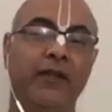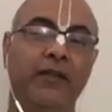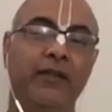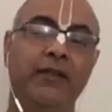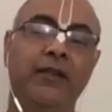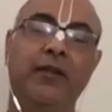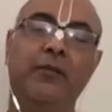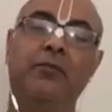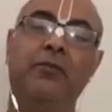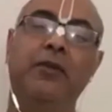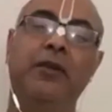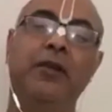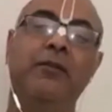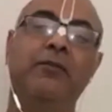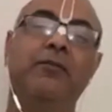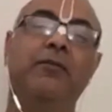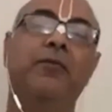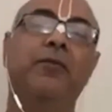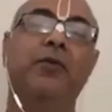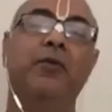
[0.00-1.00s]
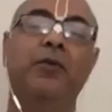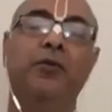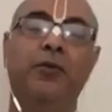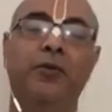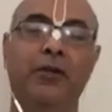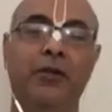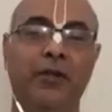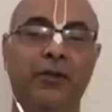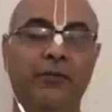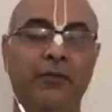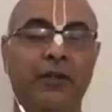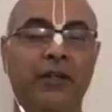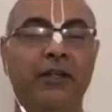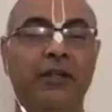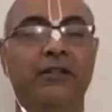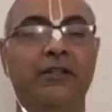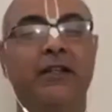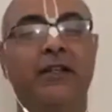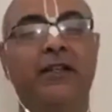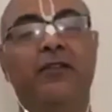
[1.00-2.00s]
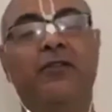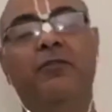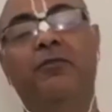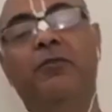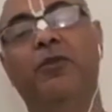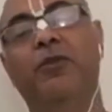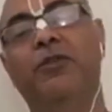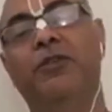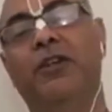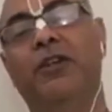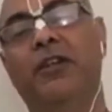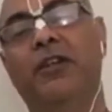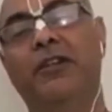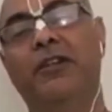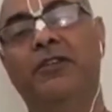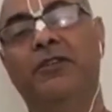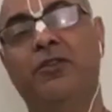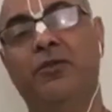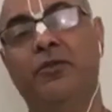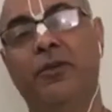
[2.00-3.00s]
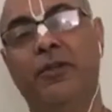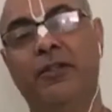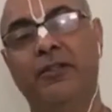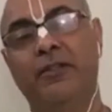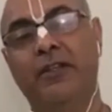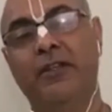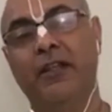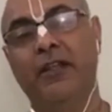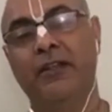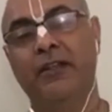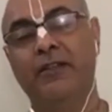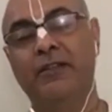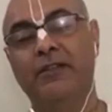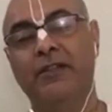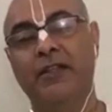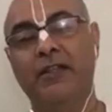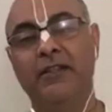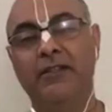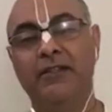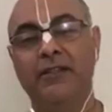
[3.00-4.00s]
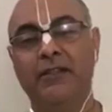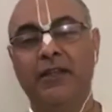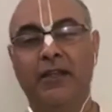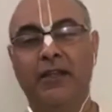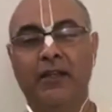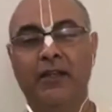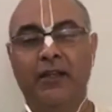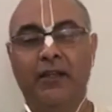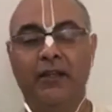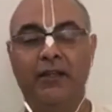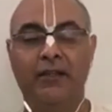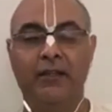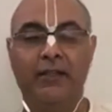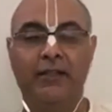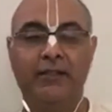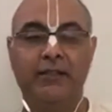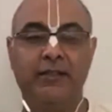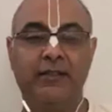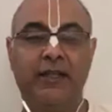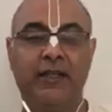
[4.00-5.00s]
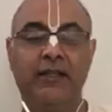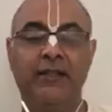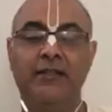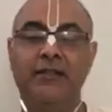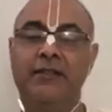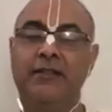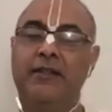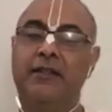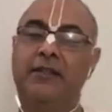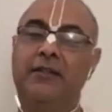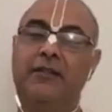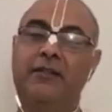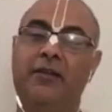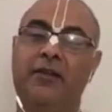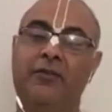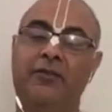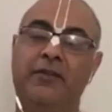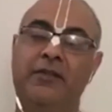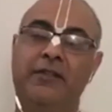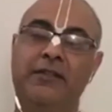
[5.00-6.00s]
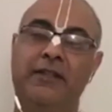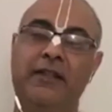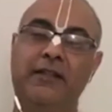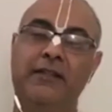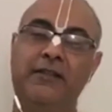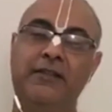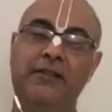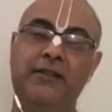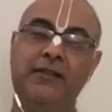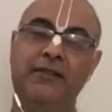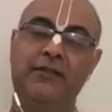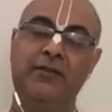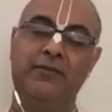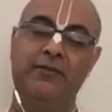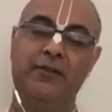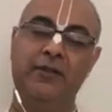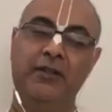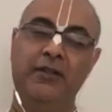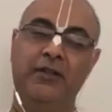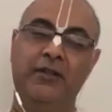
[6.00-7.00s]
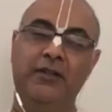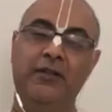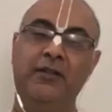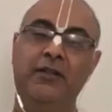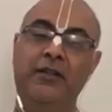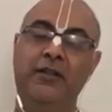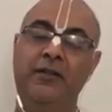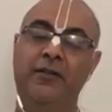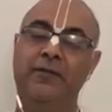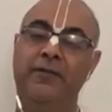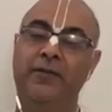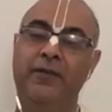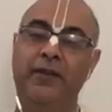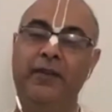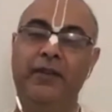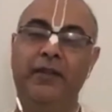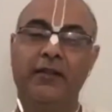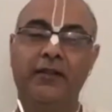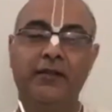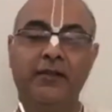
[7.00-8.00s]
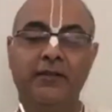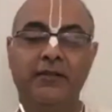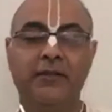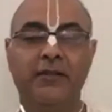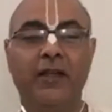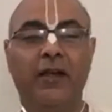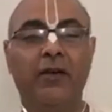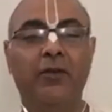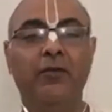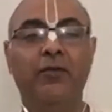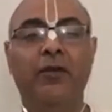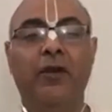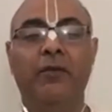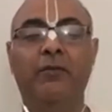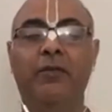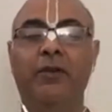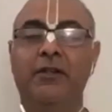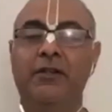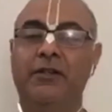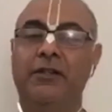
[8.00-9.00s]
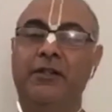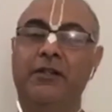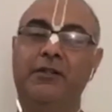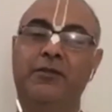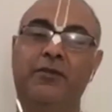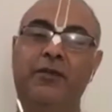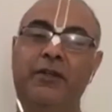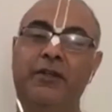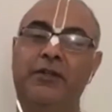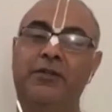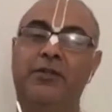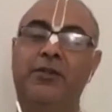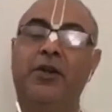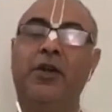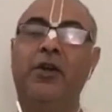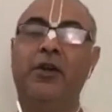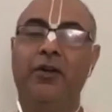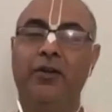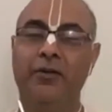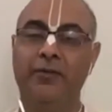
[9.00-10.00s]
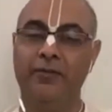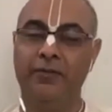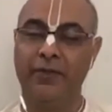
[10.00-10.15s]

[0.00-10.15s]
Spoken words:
they play flute and various kinds of musical instruments. And since the senses of deer, the sound vibration is very strong,